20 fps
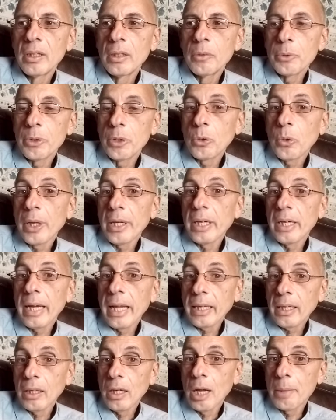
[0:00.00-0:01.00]
We create an
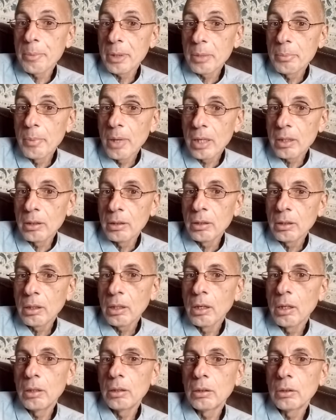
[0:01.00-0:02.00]
economic model
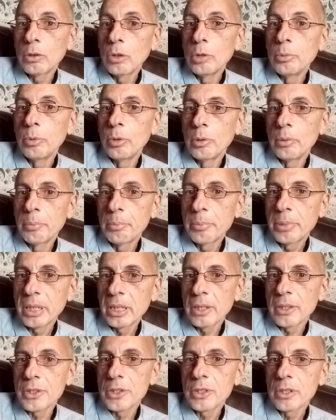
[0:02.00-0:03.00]
called global
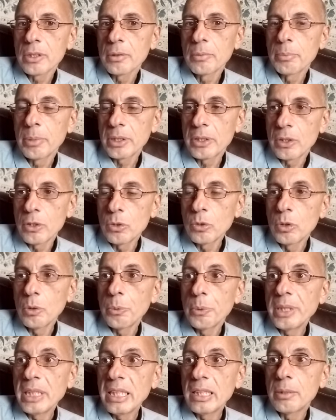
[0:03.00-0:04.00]
pillage. But to do it,
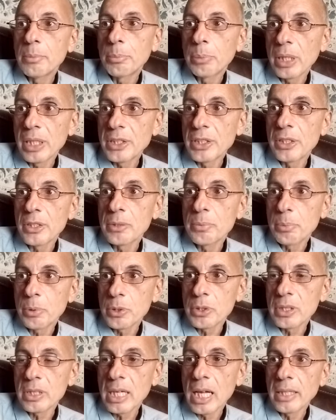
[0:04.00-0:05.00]
we need the prejudiced
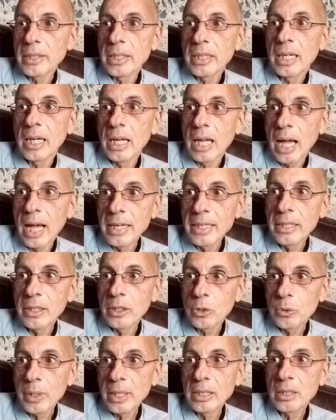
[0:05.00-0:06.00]
personality. Now, how do you
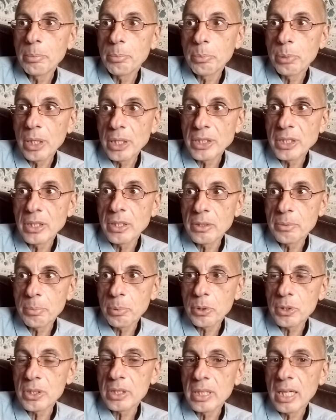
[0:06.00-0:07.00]
create the prejudiced
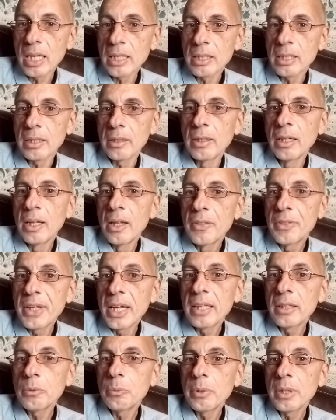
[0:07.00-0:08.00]
personality?
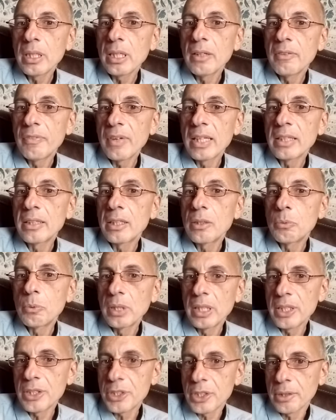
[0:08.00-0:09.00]
Then we invented
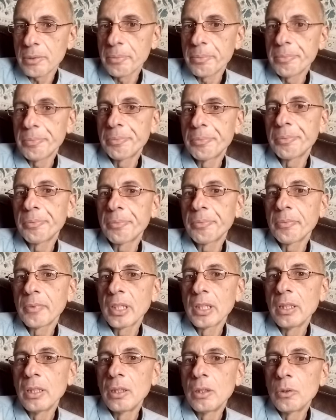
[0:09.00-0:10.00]
religion.
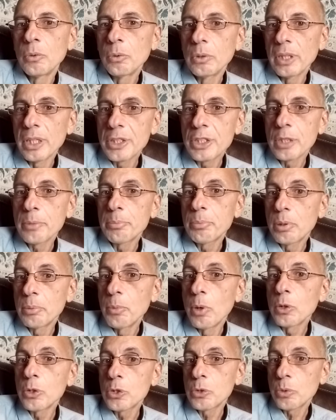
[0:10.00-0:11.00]
Religion
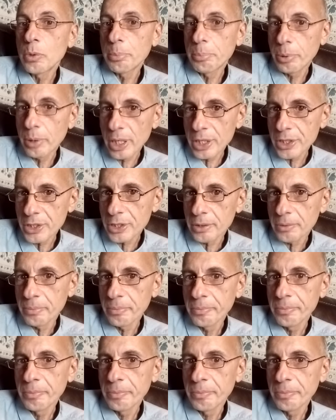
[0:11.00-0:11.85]
promotes repression.